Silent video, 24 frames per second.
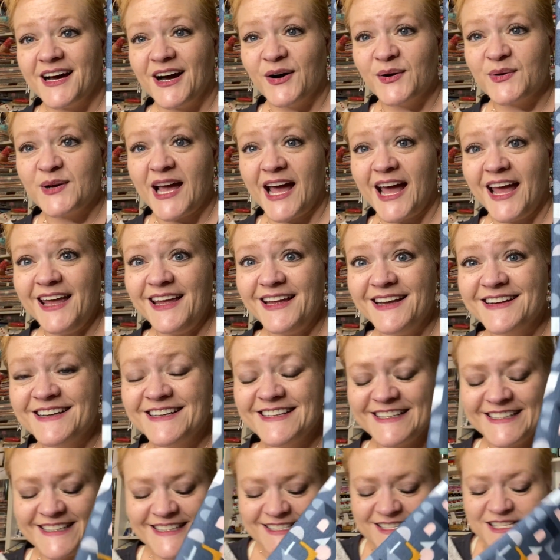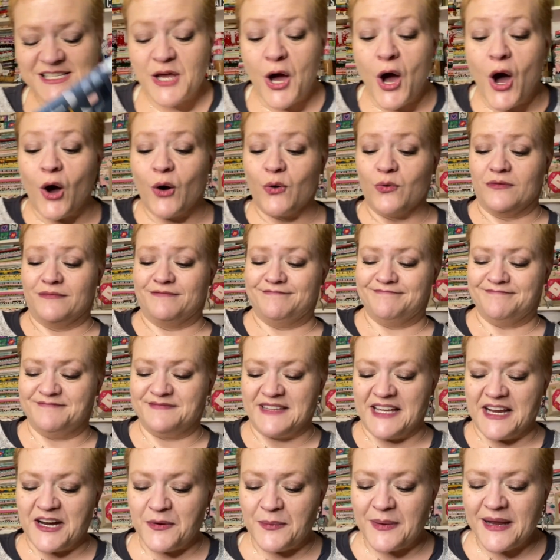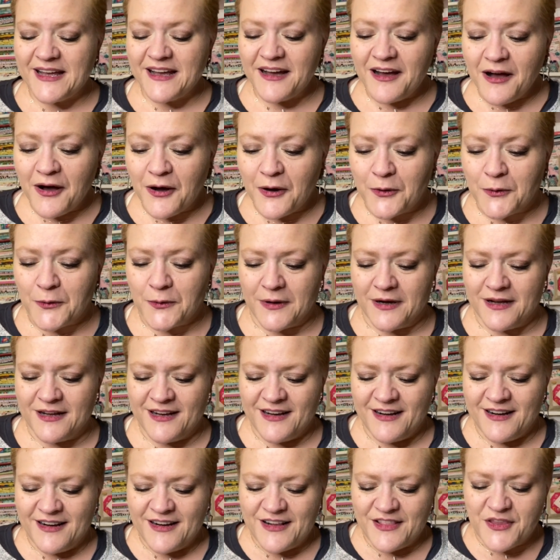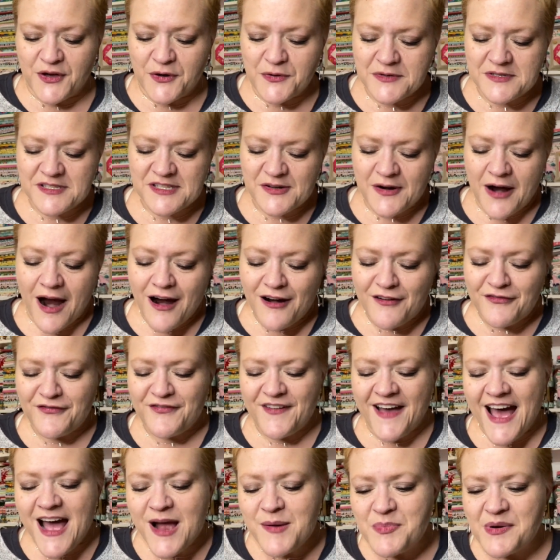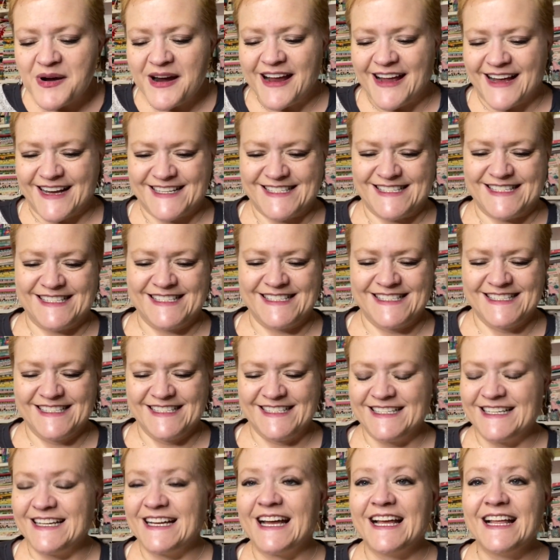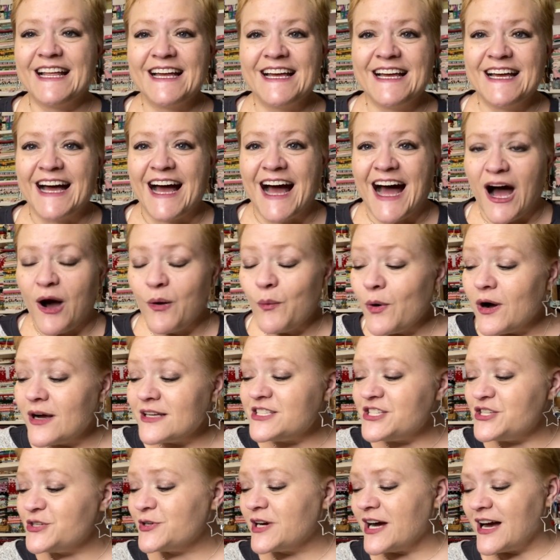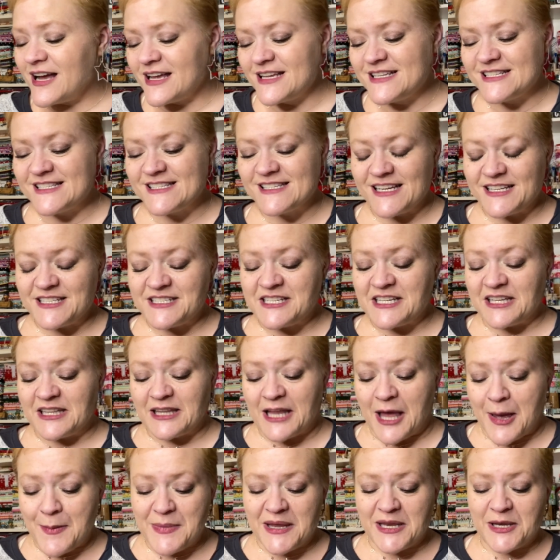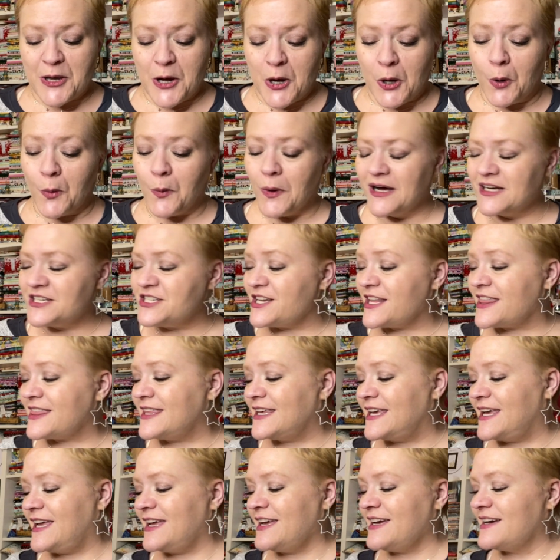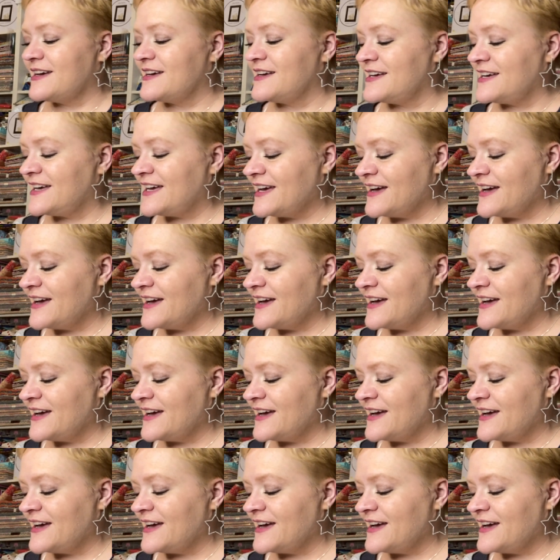Okay, so there we go. Those are our fabrics. I want you guys to let me know what you think.